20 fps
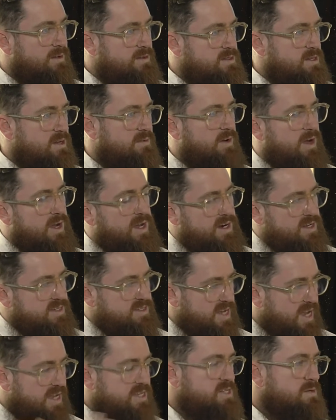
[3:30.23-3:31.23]
So if I can
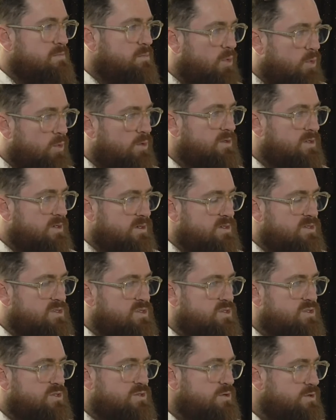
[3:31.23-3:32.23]
attach
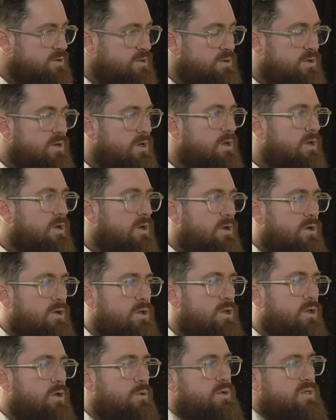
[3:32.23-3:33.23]
importance to
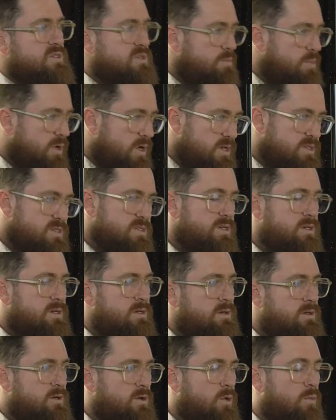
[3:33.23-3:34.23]
you as a
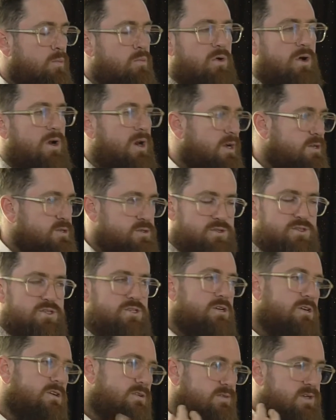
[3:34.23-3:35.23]
person, your product, your
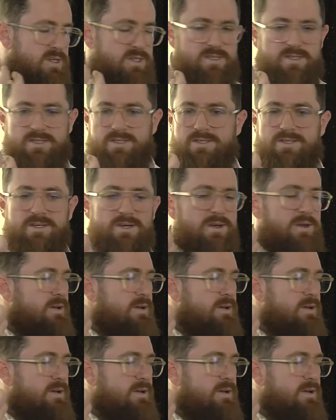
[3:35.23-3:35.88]
service,